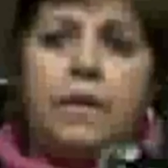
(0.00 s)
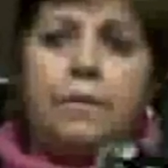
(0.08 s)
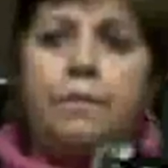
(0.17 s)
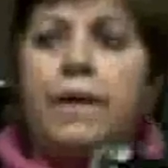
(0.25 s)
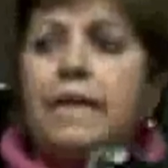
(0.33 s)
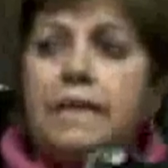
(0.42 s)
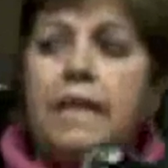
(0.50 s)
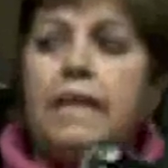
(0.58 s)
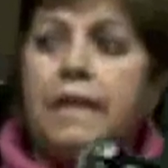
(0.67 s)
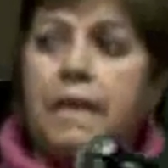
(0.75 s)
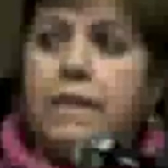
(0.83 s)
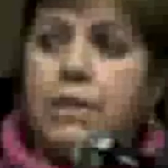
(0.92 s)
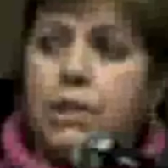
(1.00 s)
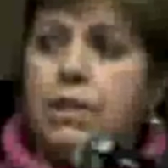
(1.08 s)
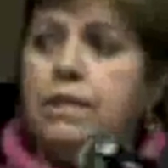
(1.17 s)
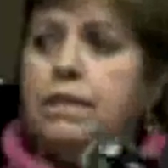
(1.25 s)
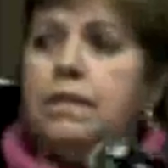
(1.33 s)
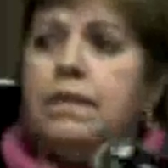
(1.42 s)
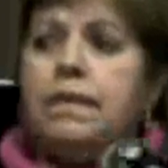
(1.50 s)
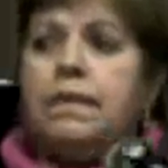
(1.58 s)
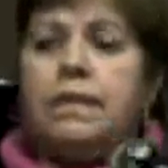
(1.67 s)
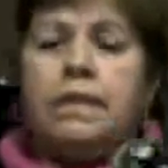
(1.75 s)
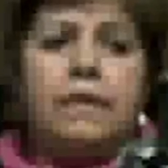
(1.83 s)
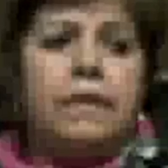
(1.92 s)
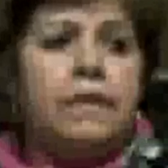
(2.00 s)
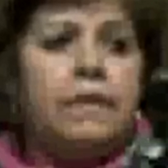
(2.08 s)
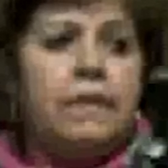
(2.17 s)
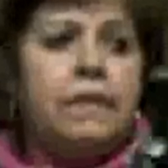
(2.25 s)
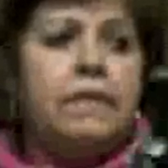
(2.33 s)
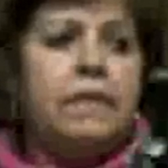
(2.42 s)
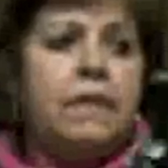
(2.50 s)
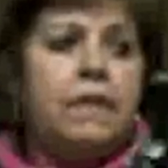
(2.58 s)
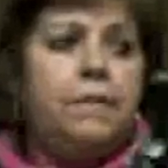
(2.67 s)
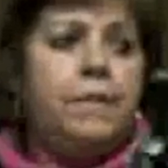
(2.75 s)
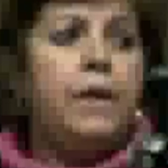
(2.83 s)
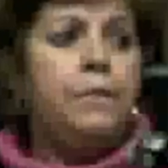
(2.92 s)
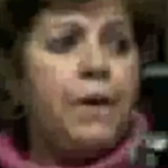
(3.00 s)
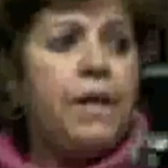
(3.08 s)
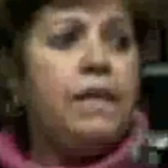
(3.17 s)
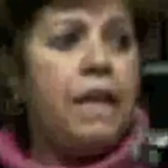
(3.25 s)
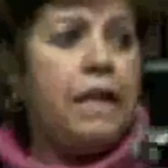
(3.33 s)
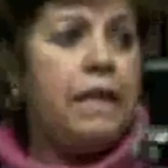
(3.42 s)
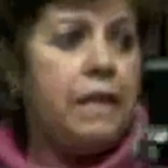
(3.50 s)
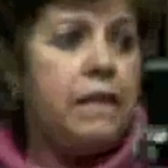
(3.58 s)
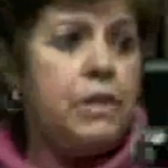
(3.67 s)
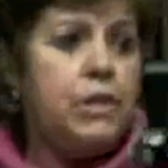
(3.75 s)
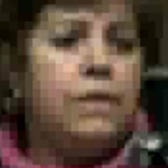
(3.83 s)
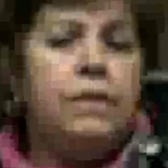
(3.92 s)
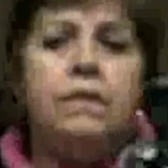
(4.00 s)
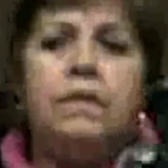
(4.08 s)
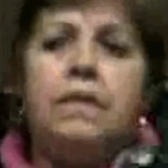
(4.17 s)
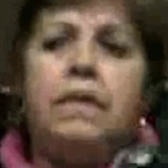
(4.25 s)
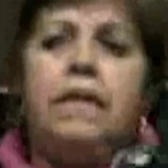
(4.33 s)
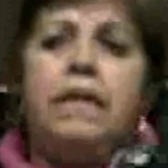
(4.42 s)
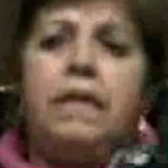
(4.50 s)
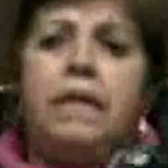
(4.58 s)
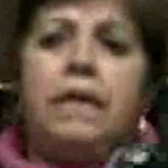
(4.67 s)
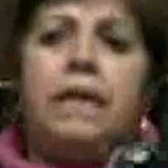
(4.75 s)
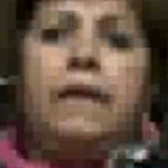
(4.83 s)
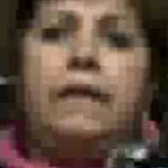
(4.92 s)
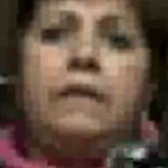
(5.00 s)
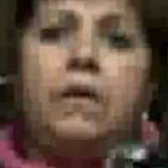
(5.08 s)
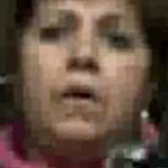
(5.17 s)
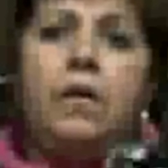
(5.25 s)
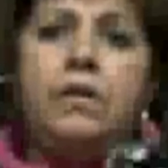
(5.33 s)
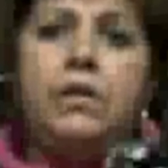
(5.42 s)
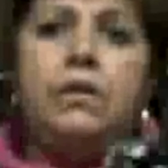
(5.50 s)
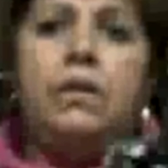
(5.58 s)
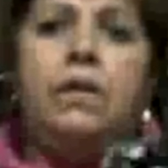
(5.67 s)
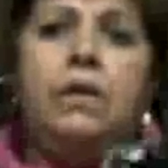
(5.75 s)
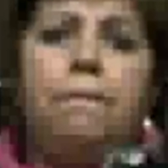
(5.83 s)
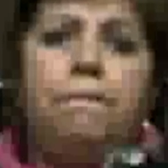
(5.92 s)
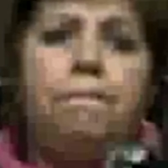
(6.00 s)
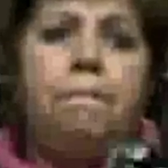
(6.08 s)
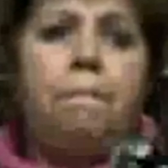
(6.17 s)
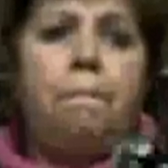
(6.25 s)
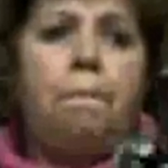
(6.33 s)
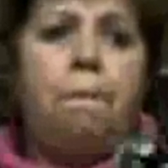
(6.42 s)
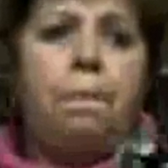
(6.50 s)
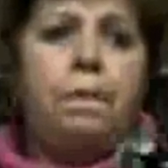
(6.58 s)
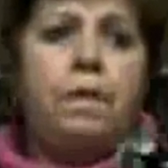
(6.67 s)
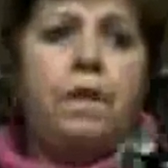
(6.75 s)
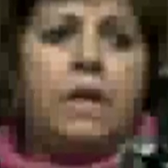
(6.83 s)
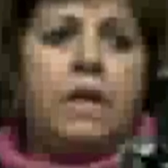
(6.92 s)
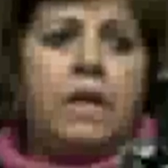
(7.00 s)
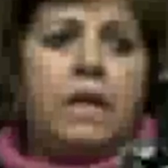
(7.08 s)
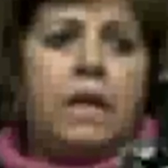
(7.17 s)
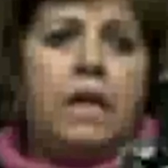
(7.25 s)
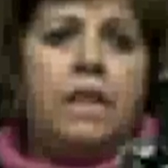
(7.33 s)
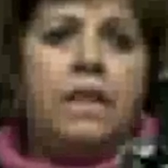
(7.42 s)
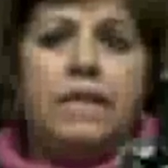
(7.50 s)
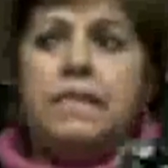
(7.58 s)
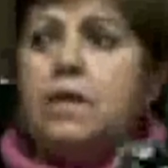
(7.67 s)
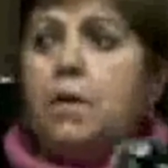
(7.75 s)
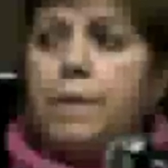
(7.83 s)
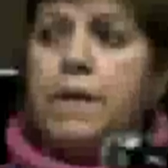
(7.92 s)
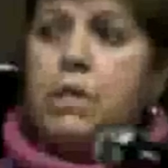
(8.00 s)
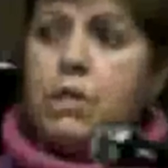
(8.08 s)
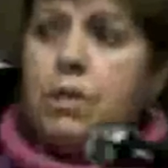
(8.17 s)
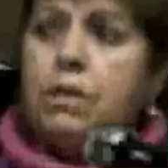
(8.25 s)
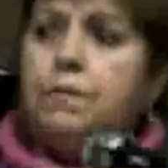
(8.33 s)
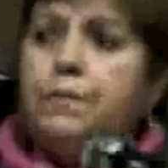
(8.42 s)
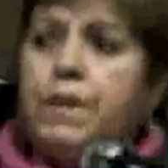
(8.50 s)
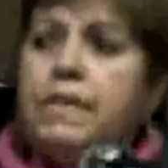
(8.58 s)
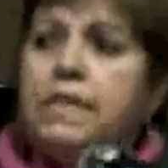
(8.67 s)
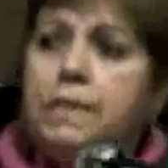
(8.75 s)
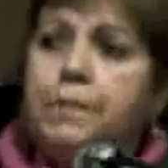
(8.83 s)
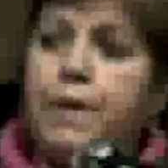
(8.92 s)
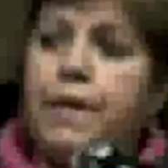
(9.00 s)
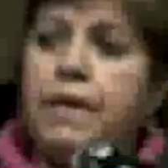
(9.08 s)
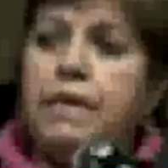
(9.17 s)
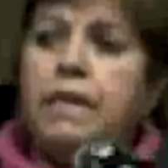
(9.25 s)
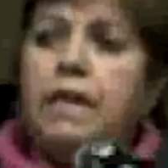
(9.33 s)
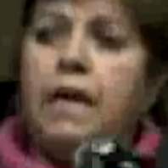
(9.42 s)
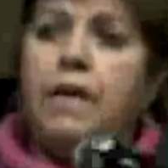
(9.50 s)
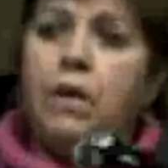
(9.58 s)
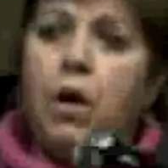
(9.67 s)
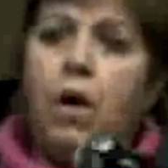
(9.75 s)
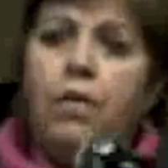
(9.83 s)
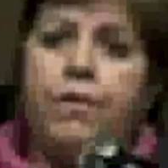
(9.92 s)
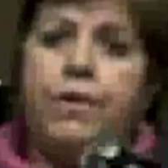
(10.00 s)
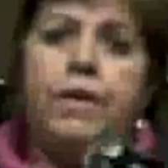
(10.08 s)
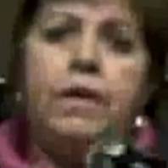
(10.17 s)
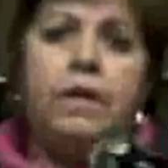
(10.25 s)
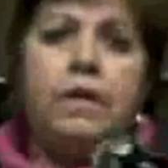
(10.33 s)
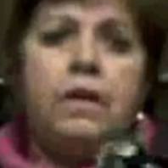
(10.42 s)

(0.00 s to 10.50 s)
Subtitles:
my delegation is a very big delegation, and also in this commission participated another